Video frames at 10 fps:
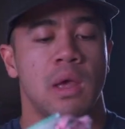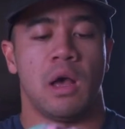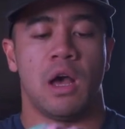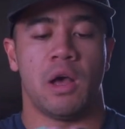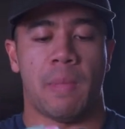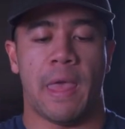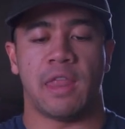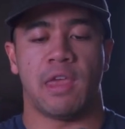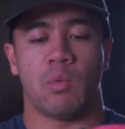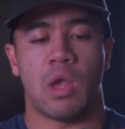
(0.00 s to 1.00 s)
and
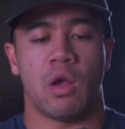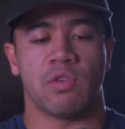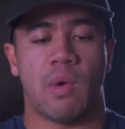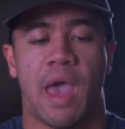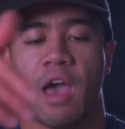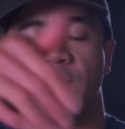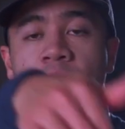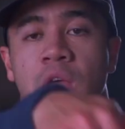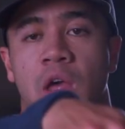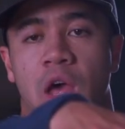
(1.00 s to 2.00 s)
then we also have
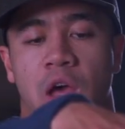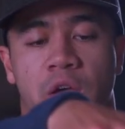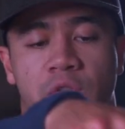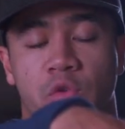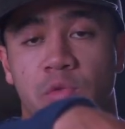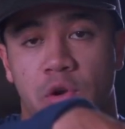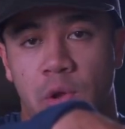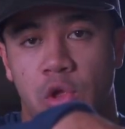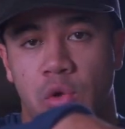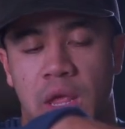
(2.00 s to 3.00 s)
a Zoom Turbo
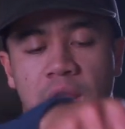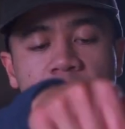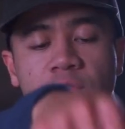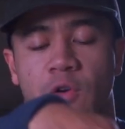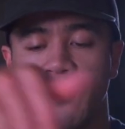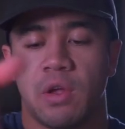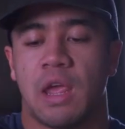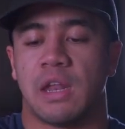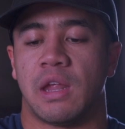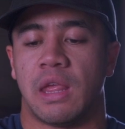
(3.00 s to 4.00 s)
unit in the forefoot
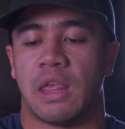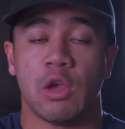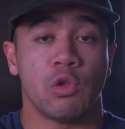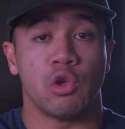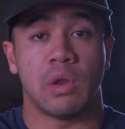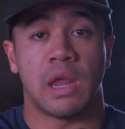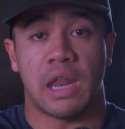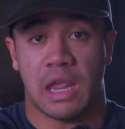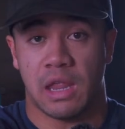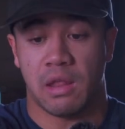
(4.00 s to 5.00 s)
and a heel unit
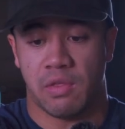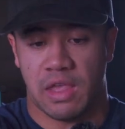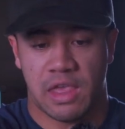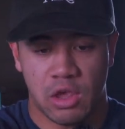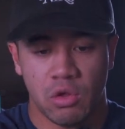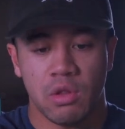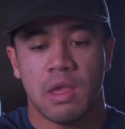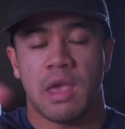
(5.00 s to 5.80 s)
in the heel.